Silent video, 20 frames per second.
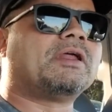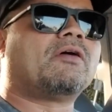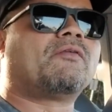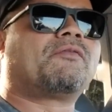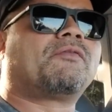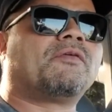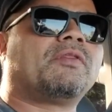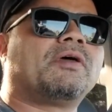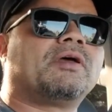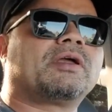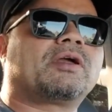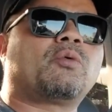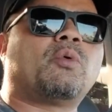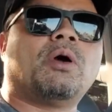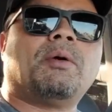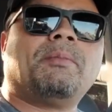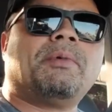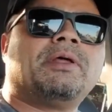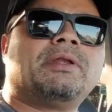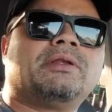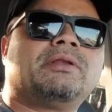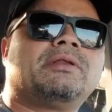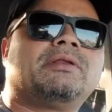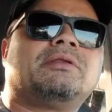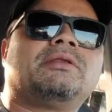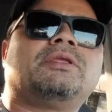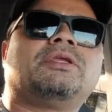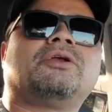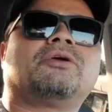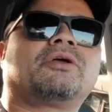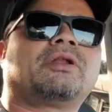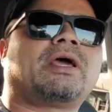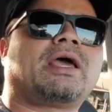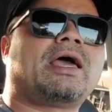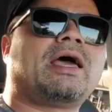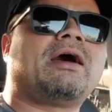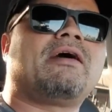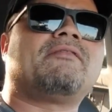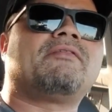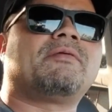for the equipment. You're going to
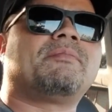have